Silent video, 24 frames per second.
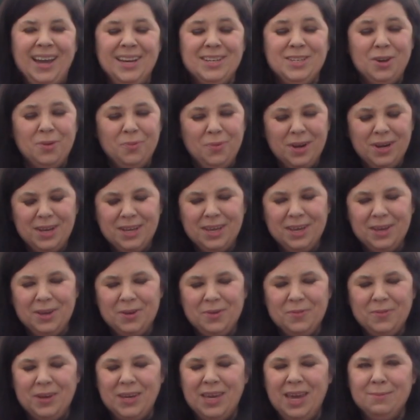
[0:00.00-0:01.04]
don't want to
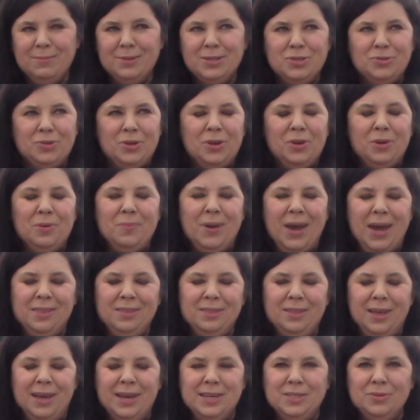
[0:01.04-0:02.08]
give a chemistry or a math
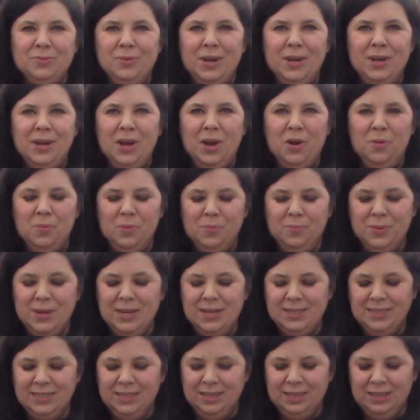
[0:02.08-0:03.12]
class right now, but
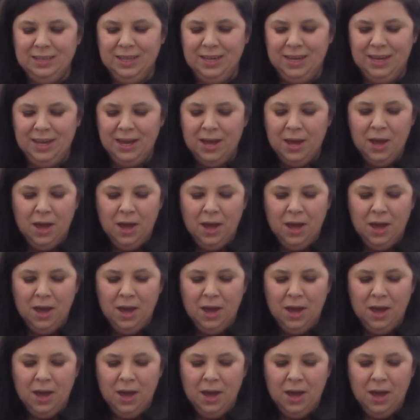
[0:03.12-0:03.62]
basically